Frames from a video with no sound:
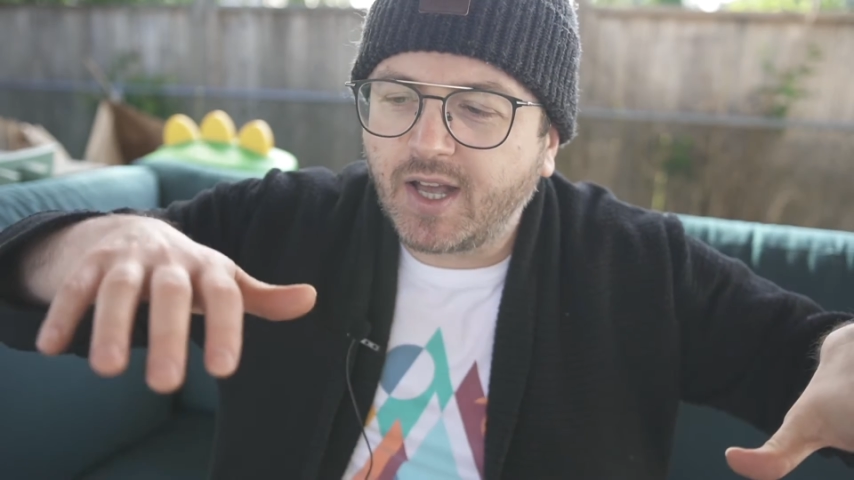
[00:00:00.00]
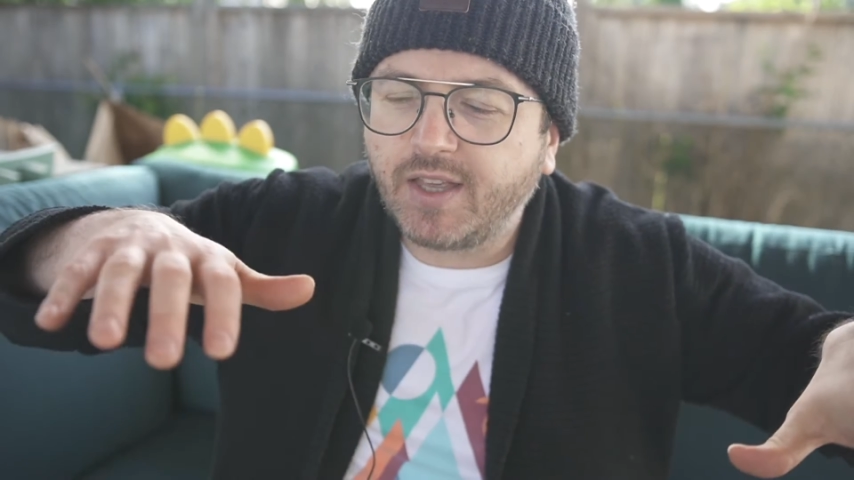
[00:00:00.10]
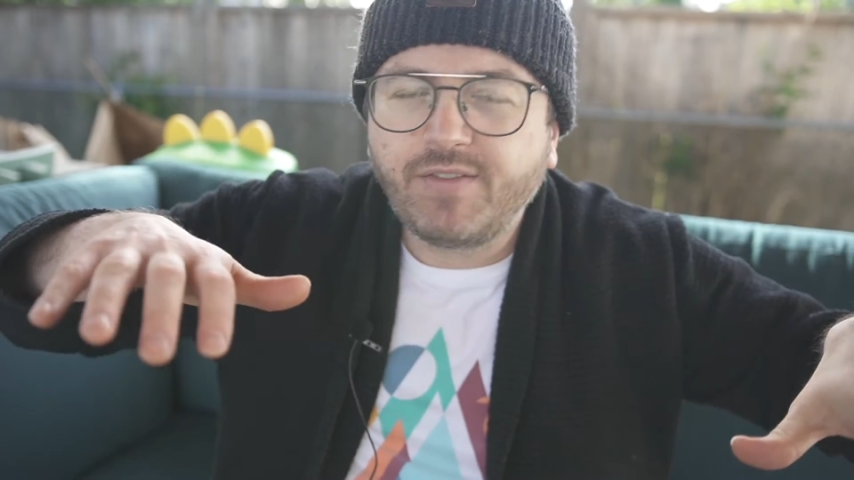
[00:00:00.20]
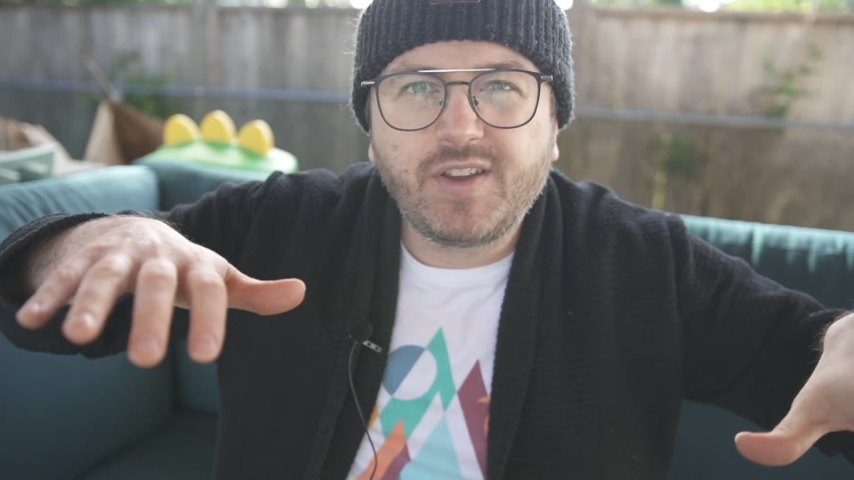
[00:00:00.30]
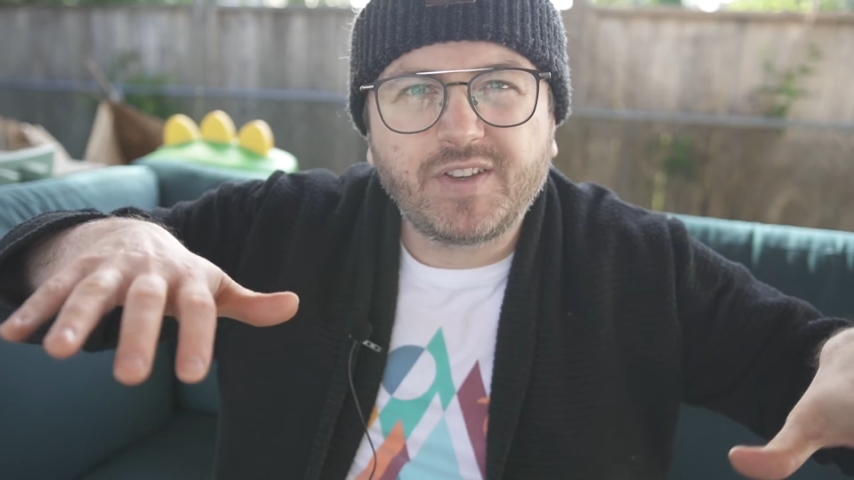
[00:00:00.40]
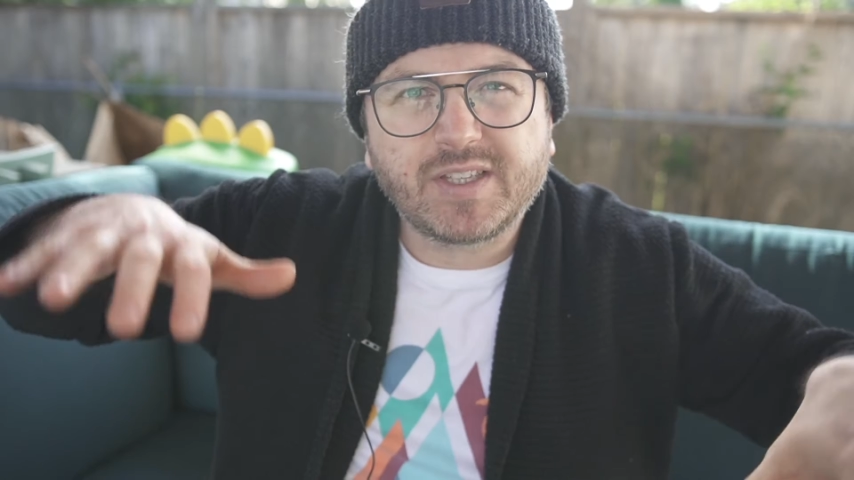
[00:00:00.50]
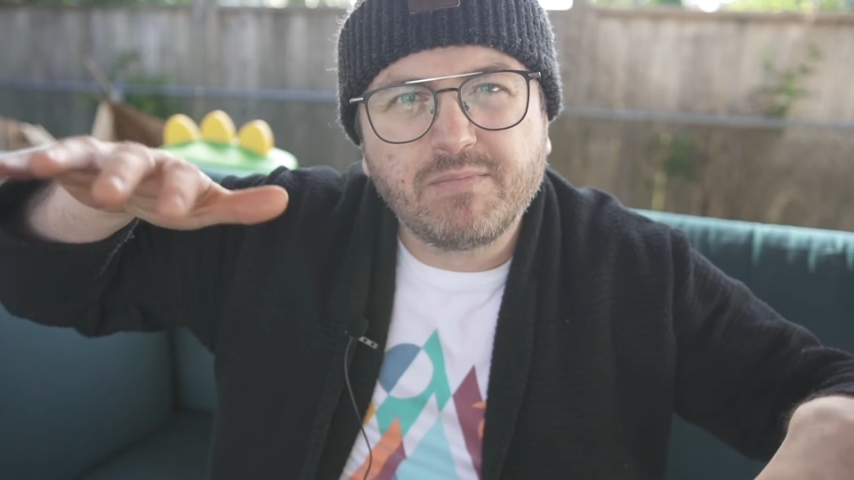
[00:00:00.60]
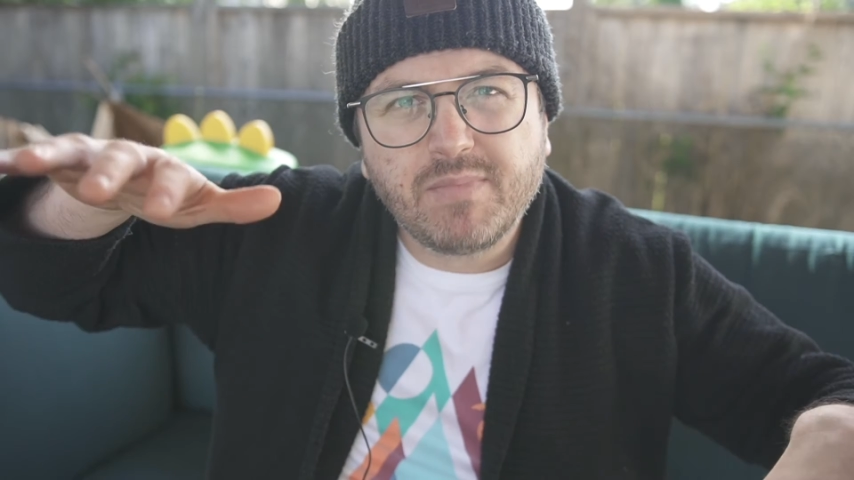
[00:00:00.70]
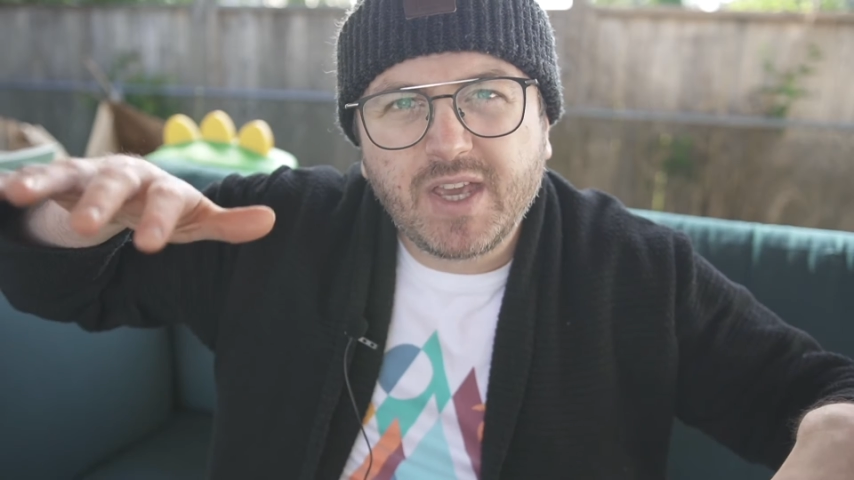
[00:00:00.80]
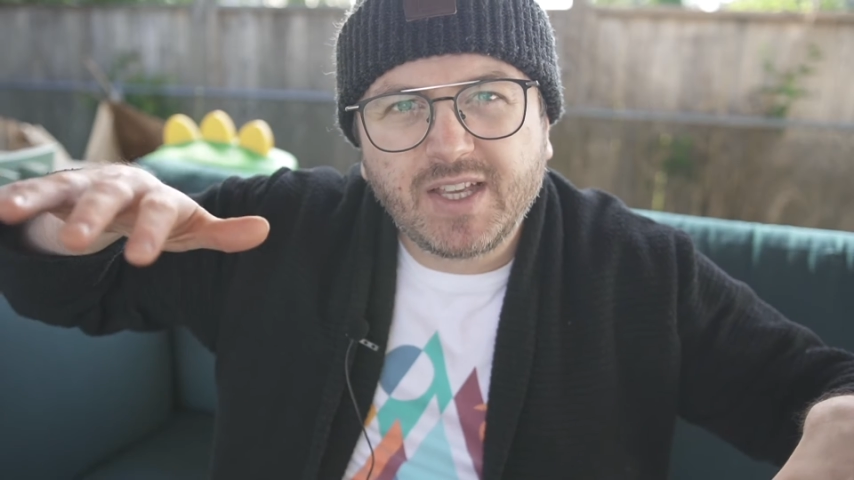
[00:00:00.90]
even if it
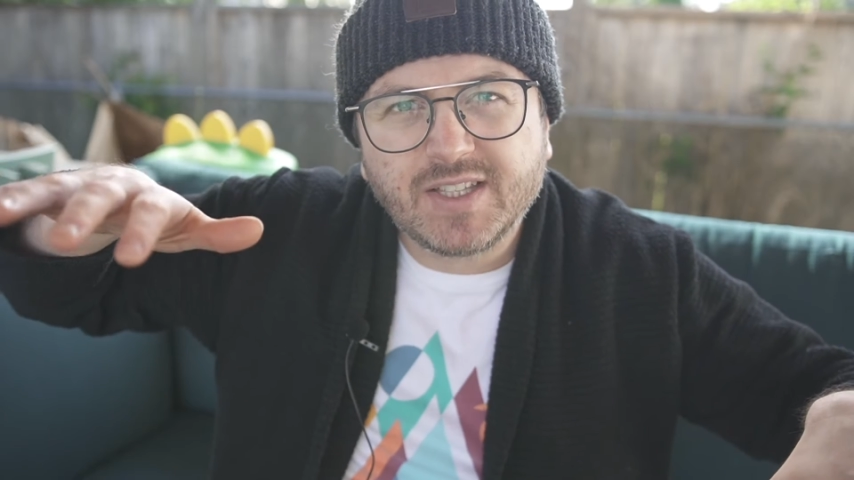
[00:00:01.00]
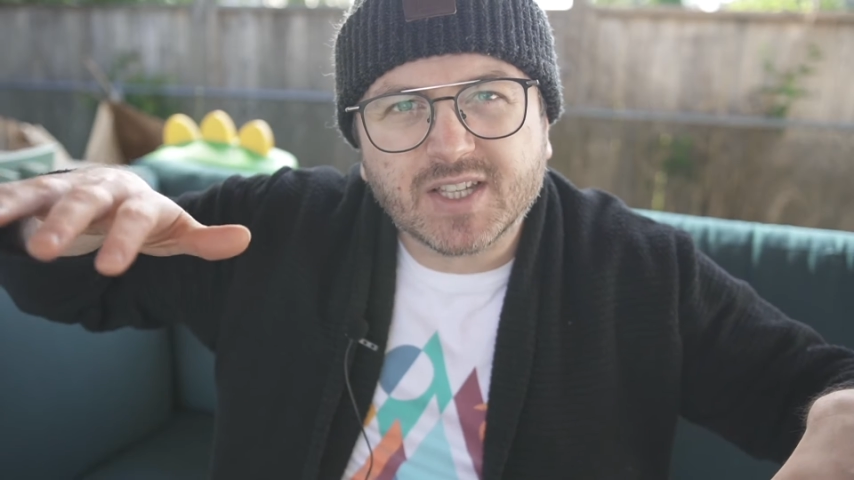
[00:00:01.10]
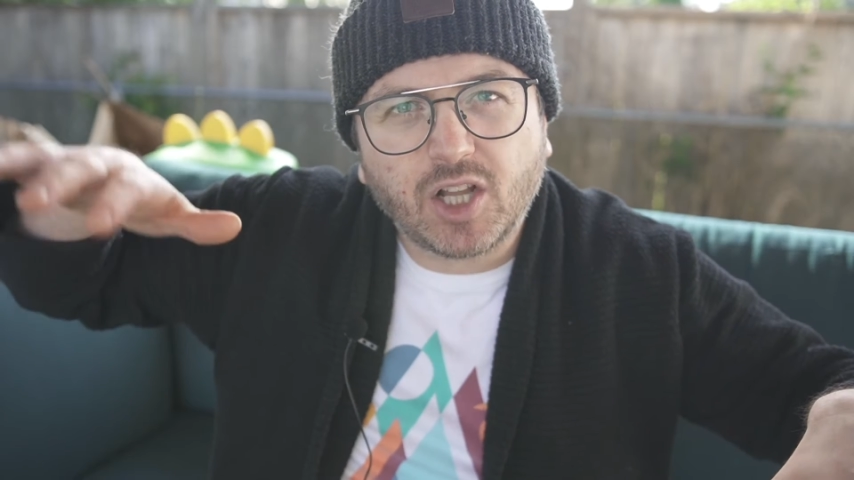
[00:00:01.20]
means